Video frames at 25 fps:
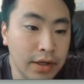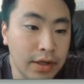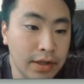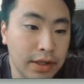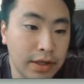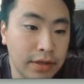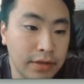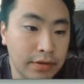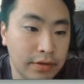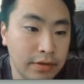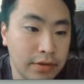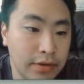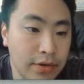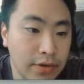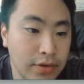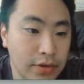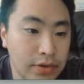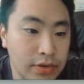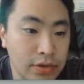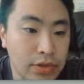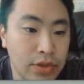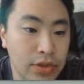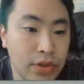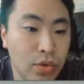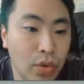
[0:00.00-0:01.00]
that
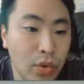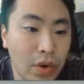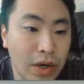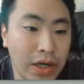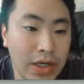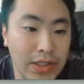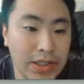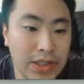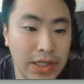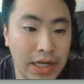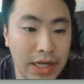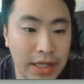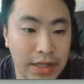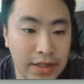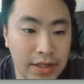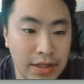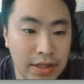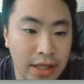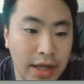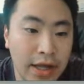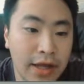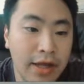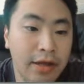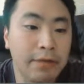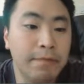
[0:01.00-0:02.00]
occurs twice and
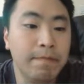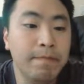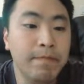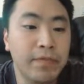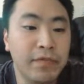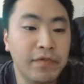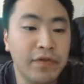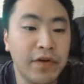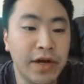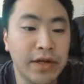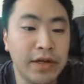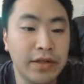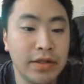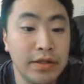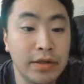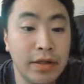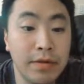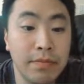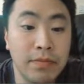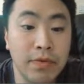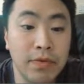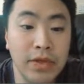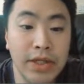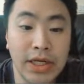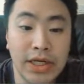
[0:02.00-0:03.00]
then find the
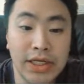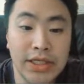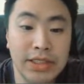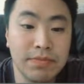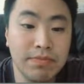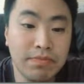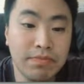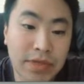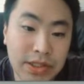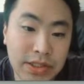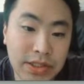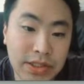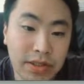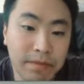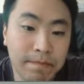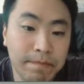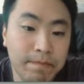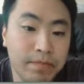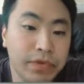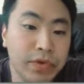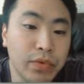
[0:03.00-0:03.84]
number that is missing.